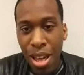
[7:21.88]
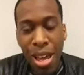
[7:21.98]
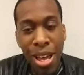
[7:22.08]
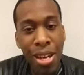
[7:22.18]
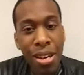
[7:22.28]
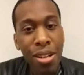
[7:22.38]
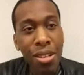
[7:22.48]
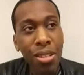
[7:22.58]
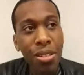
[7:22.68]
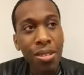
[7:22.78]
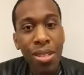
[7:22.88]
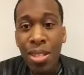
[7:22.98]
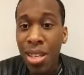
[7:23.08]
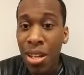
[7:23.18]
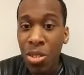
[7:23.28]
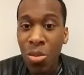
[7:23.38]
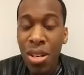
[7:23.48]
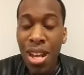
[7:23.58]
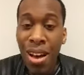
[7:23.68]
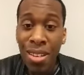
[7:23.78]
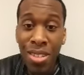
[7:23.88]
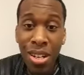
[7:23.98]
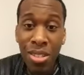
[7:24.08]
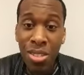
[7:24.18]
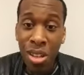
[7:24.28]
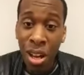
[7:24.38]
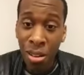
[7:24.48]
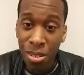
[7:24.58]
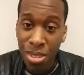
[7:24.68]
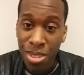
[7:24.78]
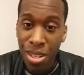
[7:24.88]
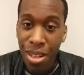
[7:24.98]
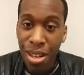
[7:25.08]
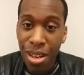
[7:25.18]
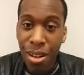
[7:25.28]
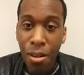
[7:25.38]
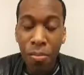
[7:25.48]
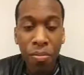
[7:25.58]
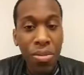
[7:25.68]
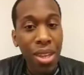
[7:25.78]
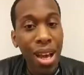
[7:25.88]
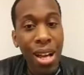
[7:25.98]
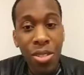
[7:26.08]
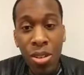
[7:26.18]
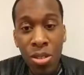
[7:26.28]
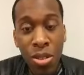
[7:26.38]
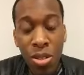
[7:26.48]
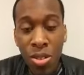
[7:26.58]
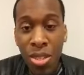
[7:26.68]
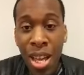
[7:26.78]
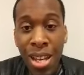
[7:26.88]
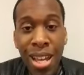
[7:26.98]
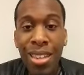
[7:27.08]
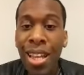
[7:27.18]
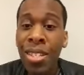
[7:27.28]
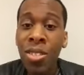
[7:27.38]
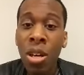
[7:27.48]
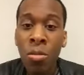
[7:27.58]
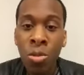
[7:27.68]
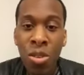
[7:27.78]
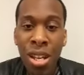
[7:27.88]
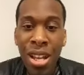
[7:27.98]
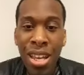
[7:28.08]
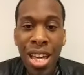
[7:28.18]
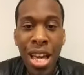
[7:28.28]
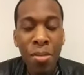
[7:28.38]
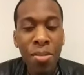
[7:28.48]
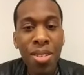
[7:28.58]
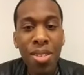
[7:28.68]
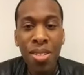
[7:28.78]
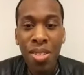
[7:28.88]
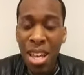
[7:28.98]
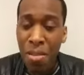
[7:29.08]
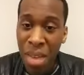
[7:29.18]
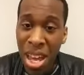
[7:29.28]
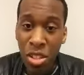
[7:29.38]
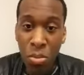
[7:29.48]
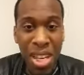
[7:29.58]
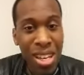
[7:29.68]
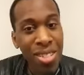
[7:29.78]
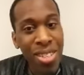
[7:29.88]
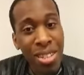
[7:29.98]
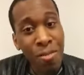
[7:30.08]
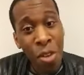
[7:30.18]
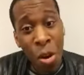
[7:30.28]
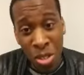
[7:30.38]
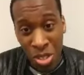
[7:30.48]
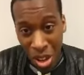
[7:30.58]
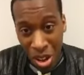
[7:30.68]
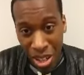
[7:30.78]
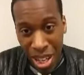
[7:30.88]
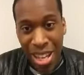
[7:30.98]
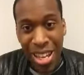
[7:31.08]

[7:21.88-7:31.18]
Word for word: And listening to it now as an adult, I started to understand that that song was written in the key of C major because it's a folk song.